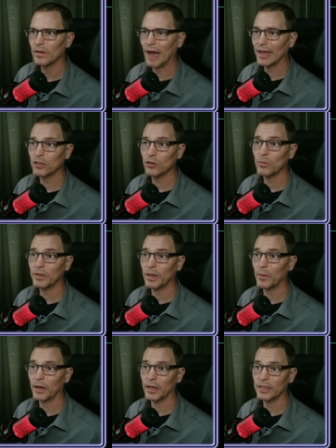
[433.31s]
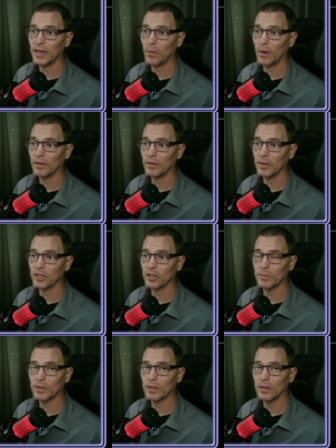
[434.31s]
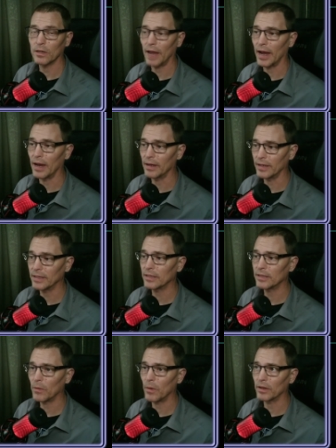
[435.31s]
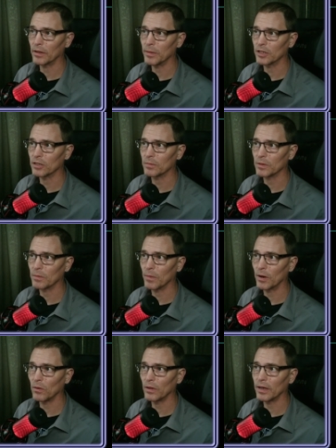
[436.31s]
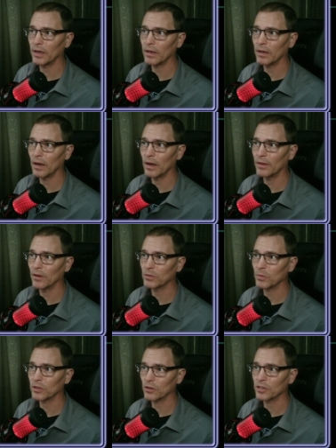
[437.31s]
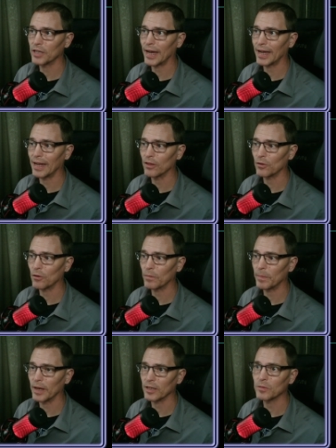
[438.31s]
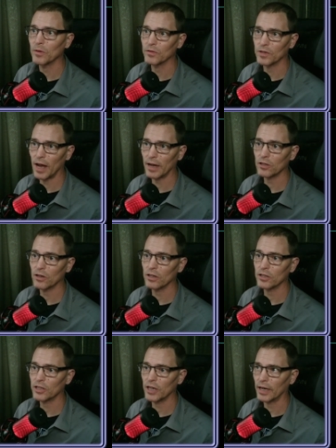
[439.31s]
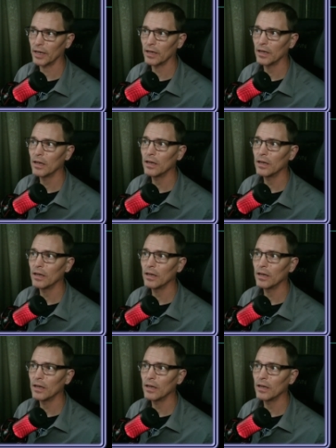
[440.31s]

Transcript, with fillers: I assumed they were going to take one of the bishops, and they did take one of the bishops, but only uh, those was their second and third best moves, not as good as checking.